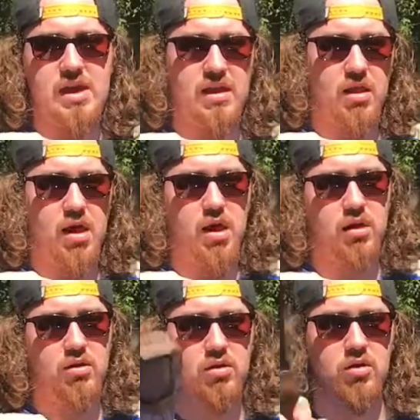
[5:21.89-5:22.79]
in line
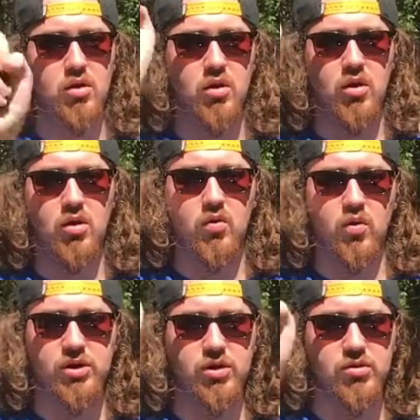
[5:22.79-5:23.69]

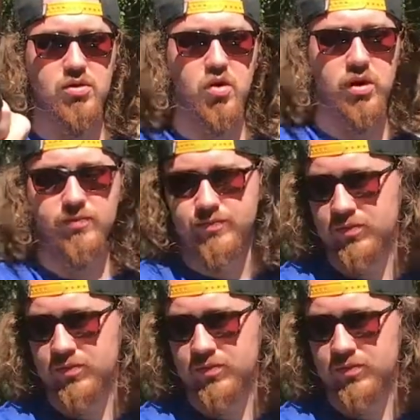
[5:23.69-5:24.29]
when you're throwing.